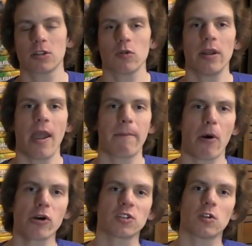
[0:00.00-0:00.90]
It's really a
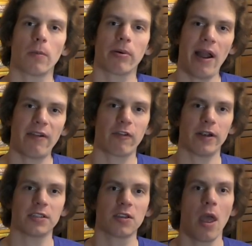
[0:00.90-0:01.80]
personal
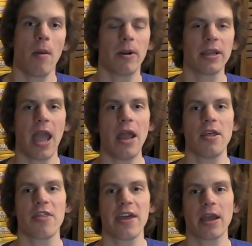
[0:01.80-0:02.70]
preference, but
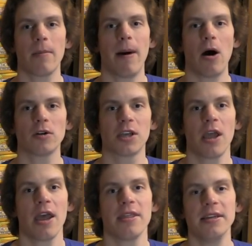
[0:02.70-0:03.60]
again, think about
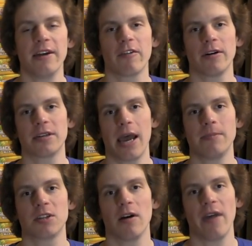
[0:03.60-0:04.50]
the different
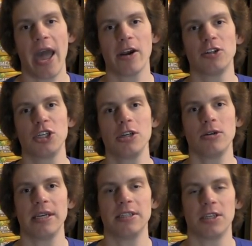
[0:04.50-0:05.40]
types of energy you
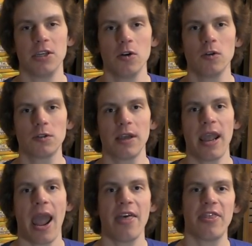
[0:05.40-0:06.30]
need to use
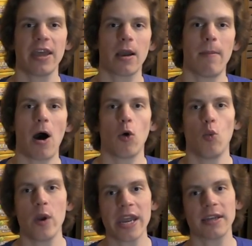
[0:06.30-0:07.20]
and think about
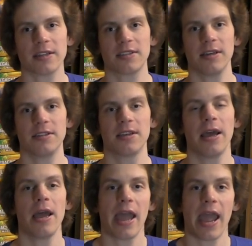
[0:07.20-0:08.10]
weaknesses.
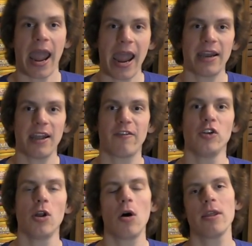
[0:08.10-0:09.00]
And if
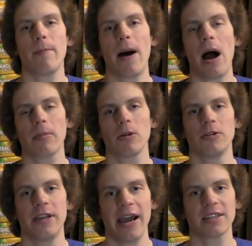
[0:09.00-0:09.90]
you know the popular
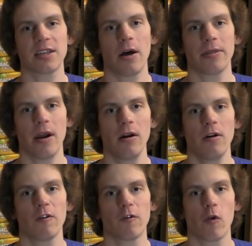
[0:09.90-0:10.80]
decks out there,
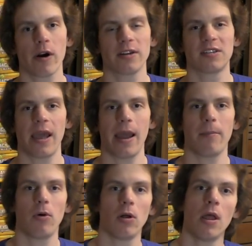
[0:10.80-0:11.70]
for
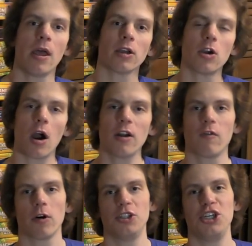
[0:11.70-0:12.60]
example,
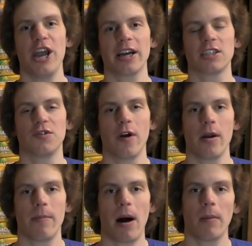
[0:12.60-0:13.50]
Gardevoir GX is
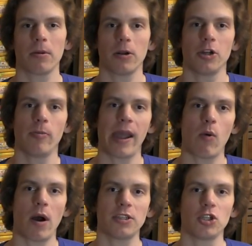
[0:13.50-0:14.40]
very popular, you may
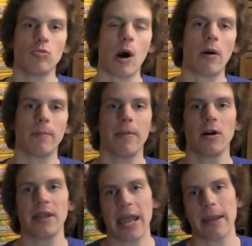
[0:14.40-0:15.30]
want to go out and
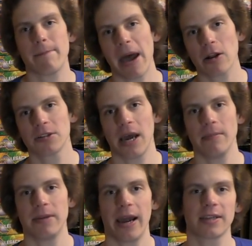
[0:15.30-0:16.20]
build a metal
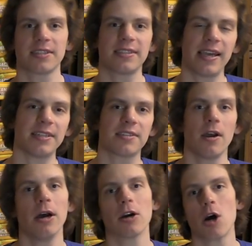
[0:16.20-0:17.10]
type deck since
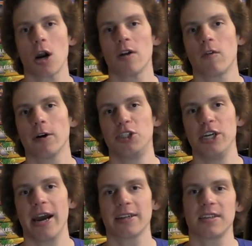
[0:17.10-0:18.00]
Gardevoir
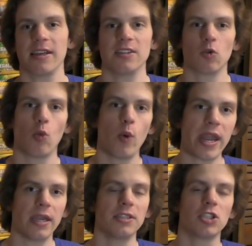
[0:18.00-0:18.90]
GX is
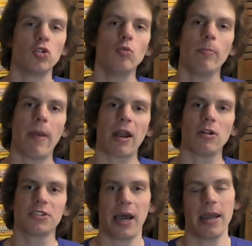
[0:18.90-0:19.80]
weak to
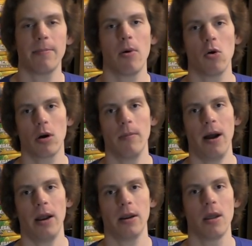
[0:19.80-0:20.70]
metal type
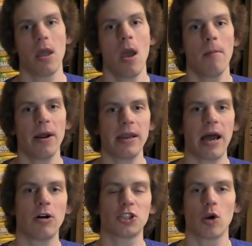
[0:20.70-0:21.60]
Pokemon. But
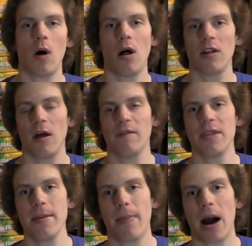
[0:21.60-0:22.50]
now I'll show all of
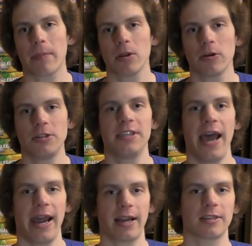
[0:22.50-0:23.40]
the popular
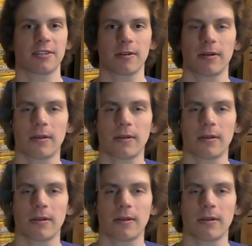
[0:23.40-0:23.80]
decks.